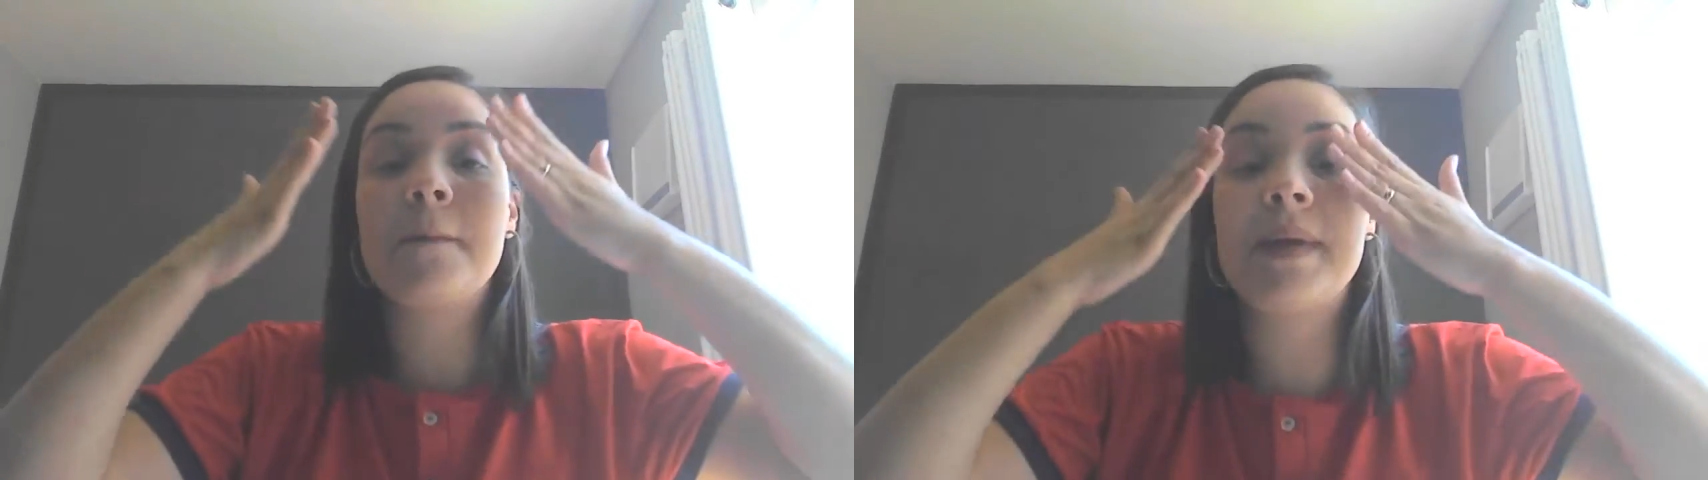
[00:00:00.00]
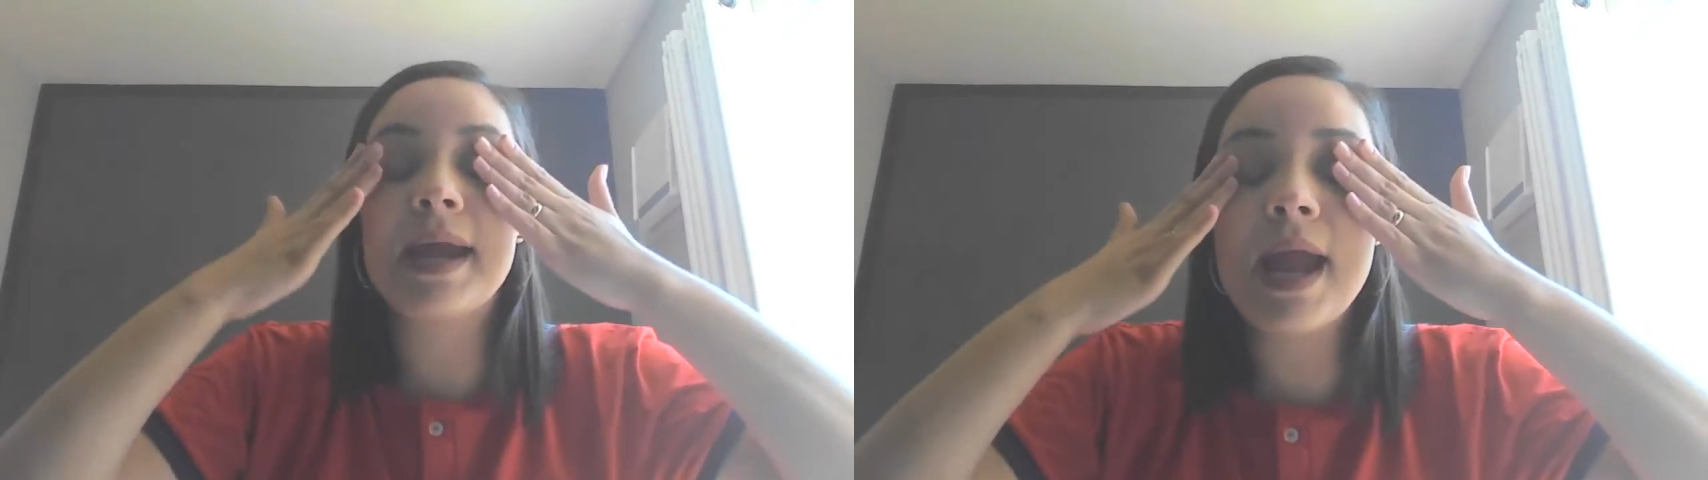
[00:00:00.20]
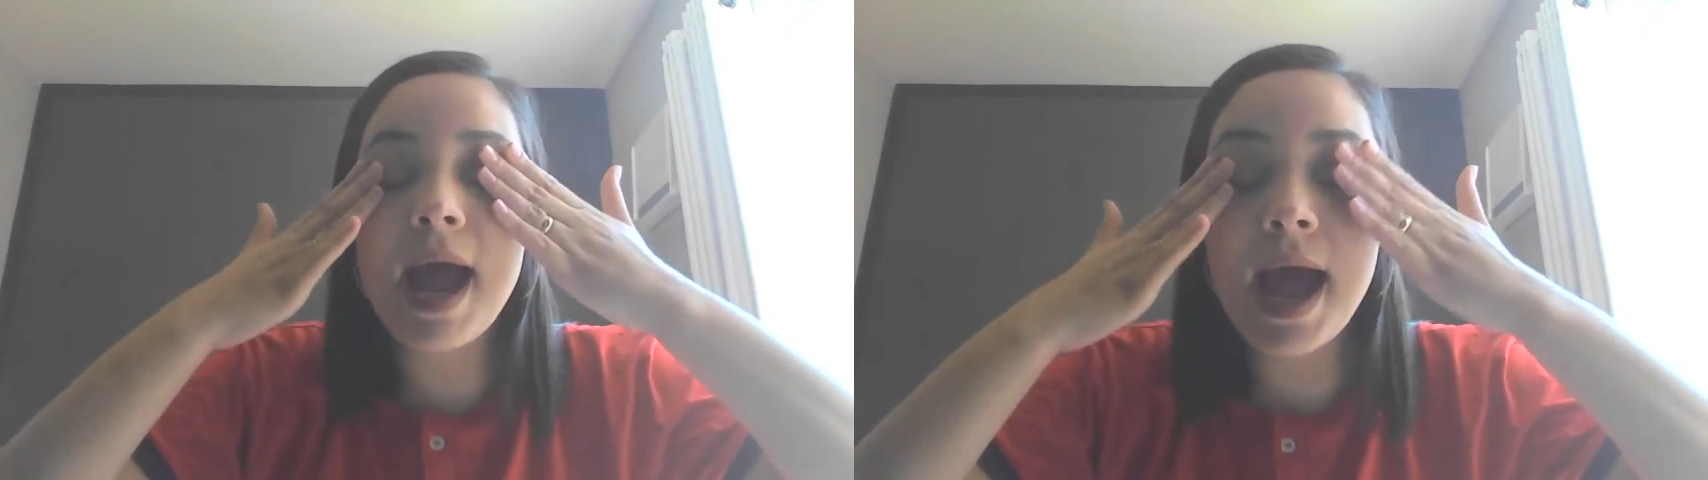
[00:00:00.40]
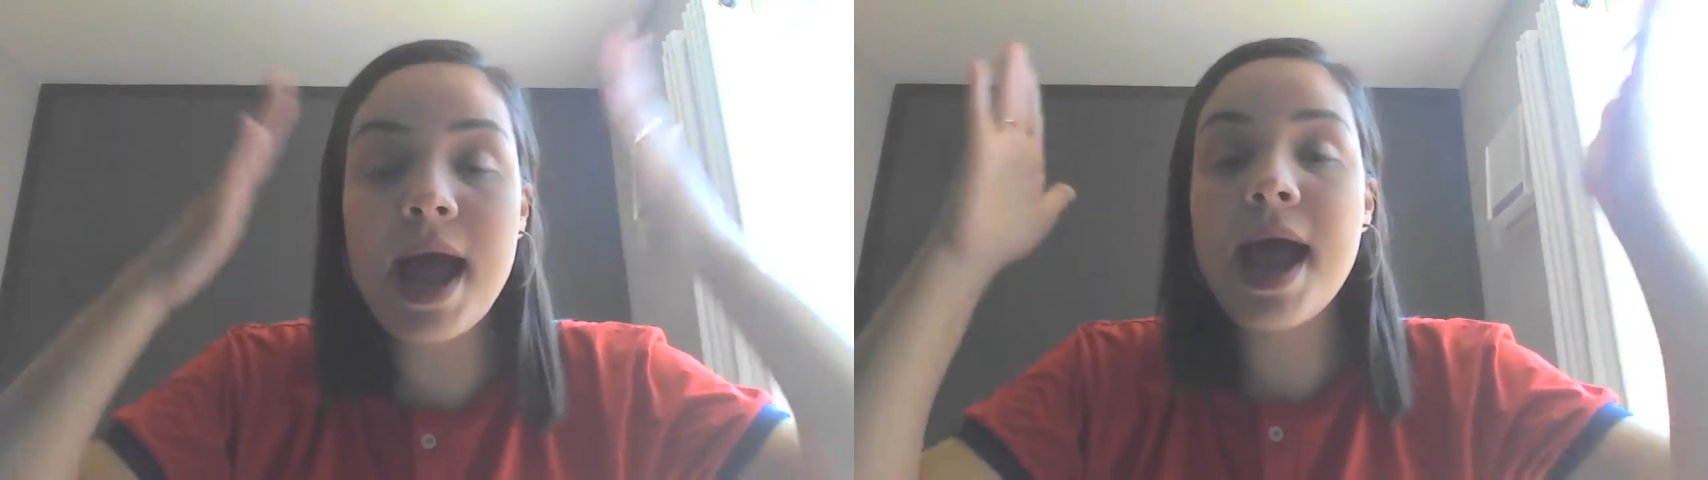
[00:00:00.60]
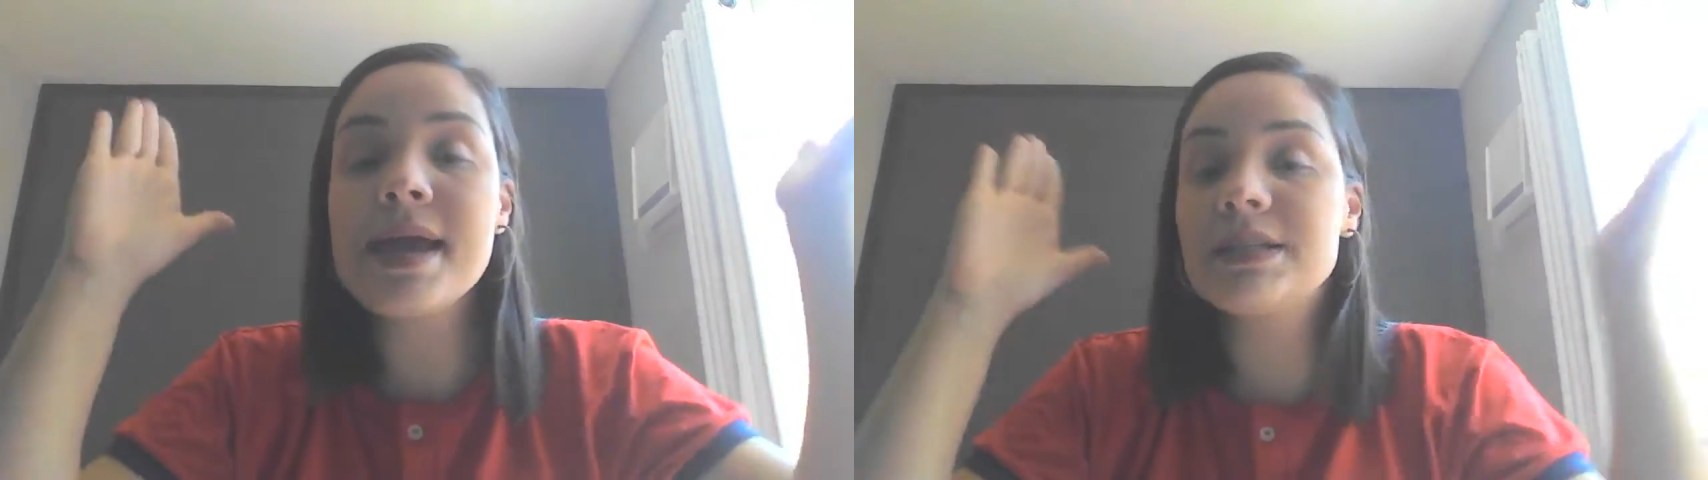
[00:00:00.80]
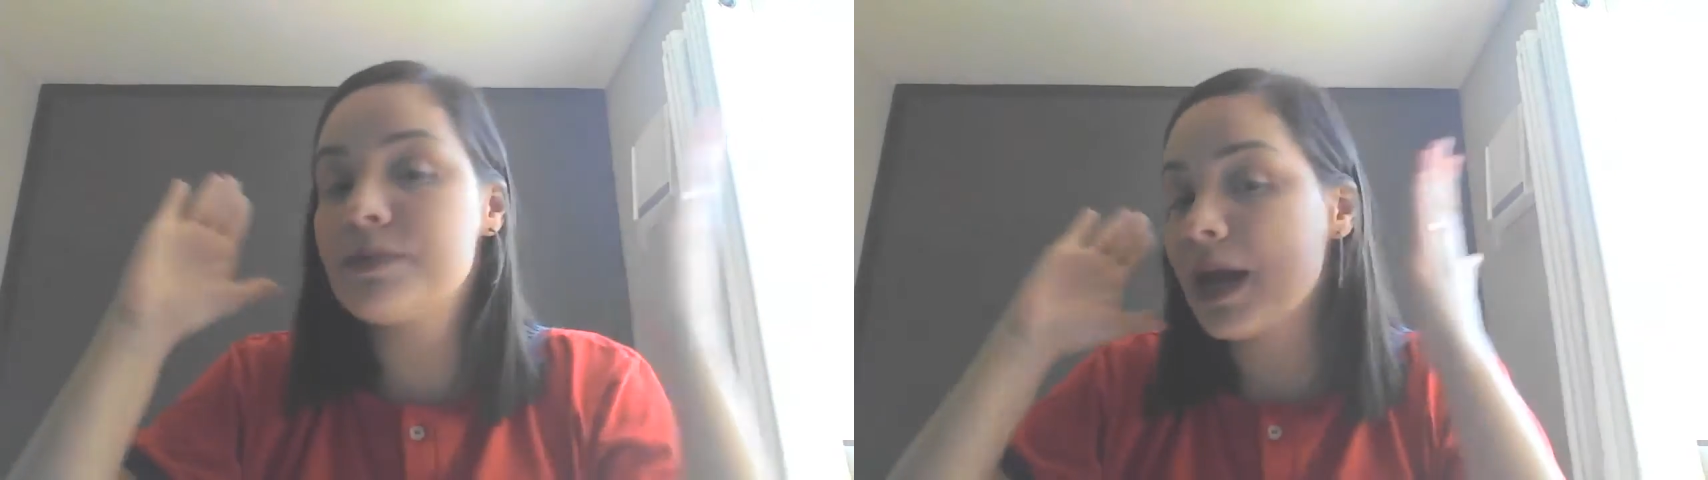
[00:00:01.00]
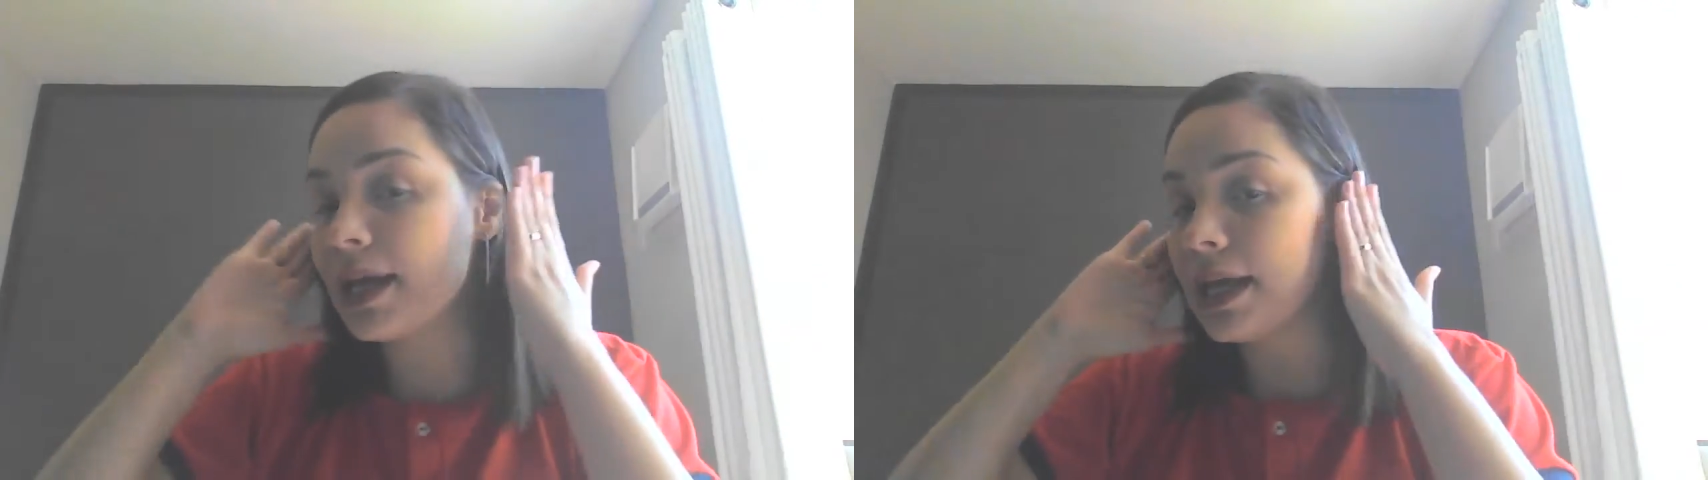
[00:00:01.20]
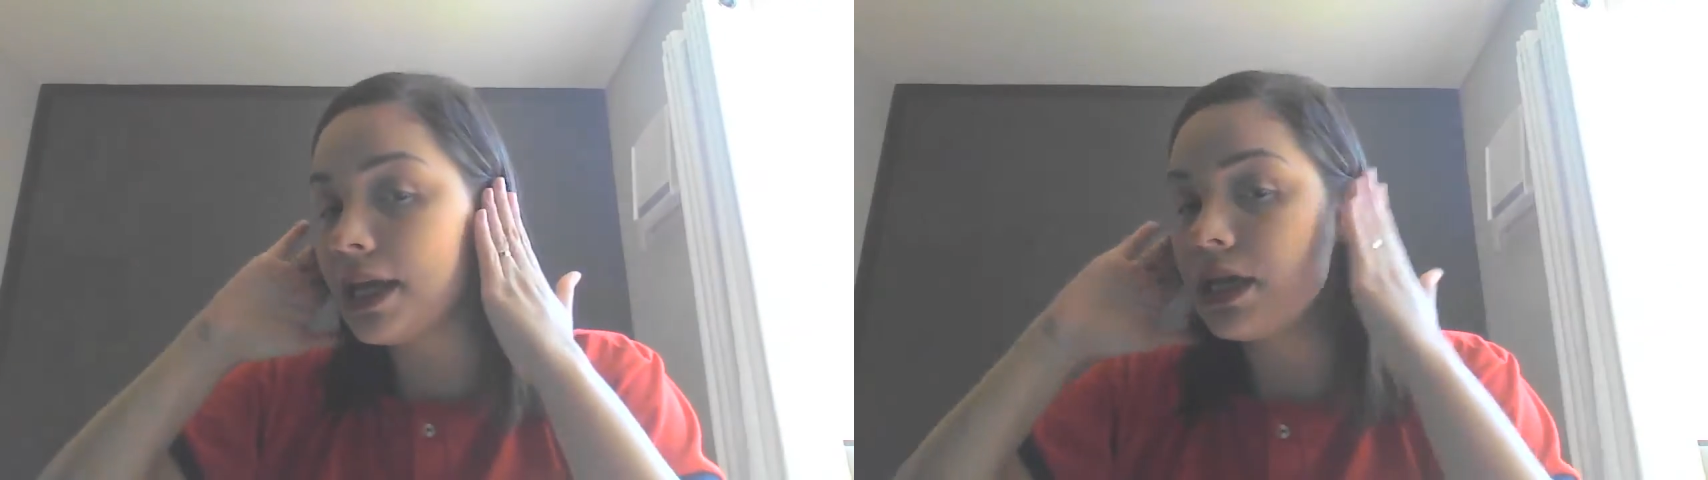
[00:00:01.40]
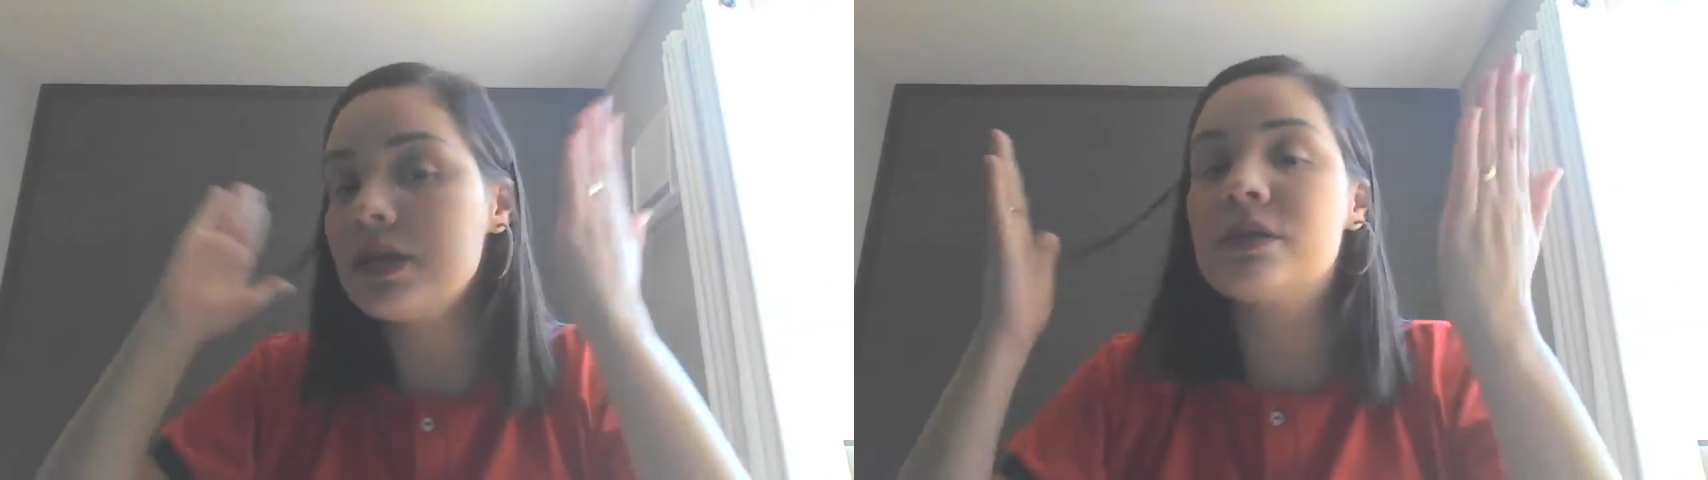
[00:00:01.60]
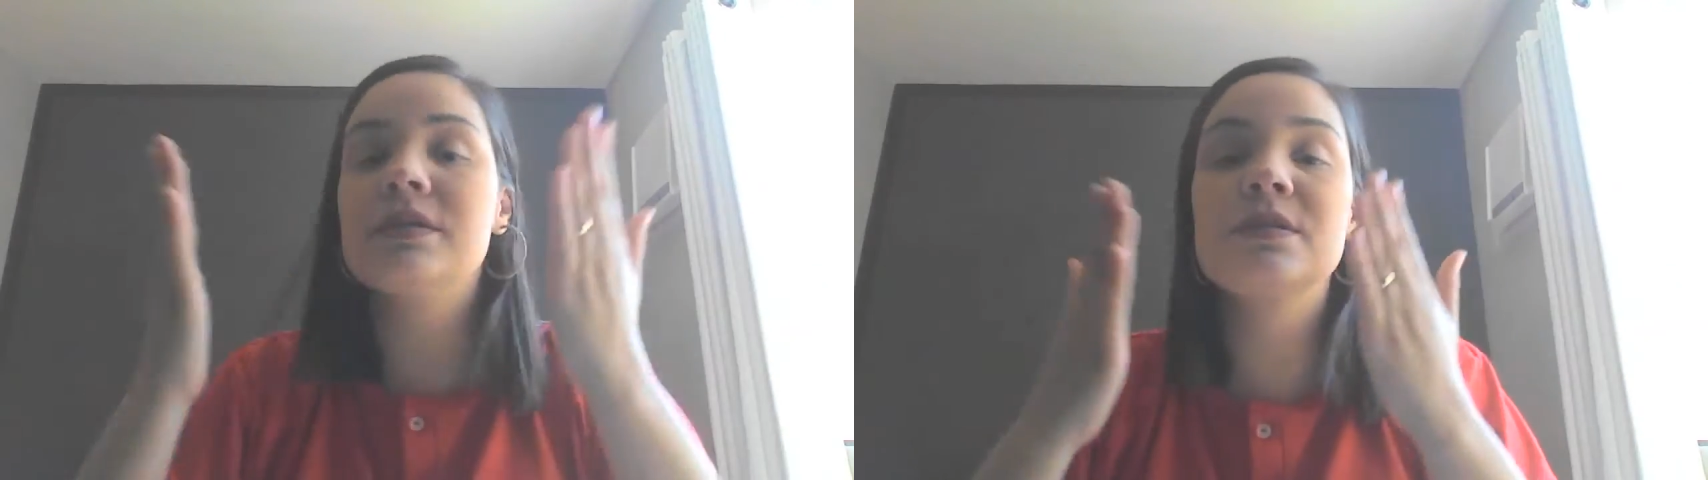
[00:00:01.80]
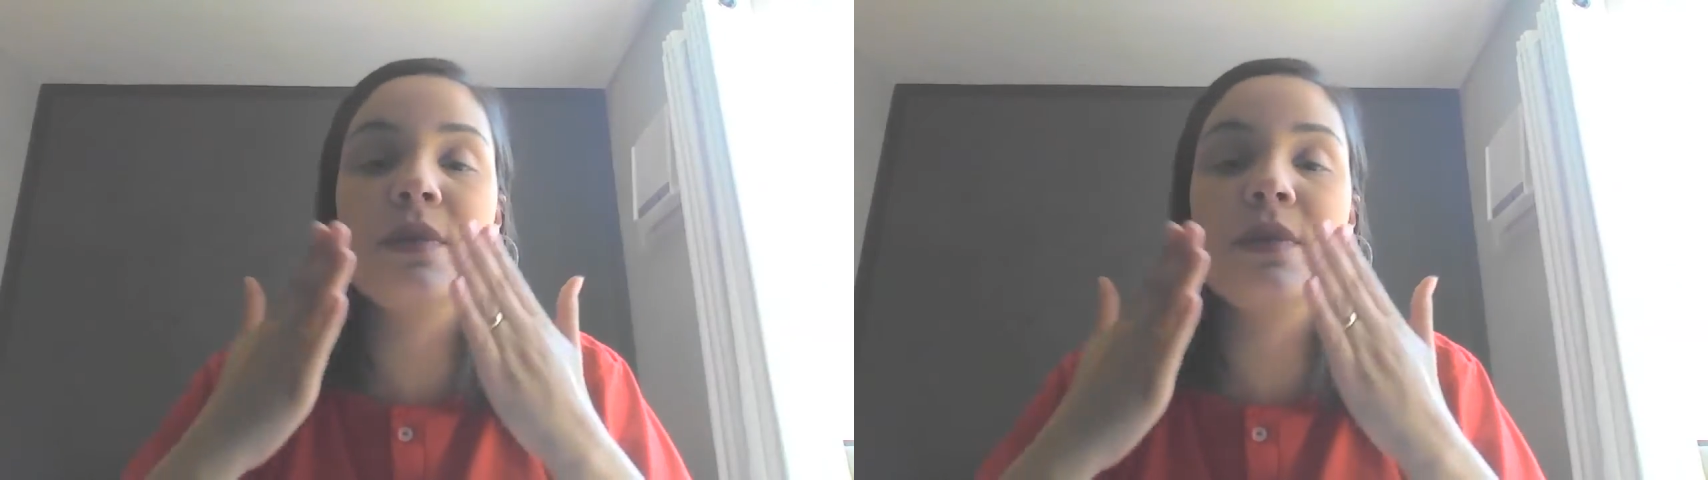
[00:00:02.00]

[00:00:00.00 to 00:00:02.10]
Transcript: My eyes, my ears,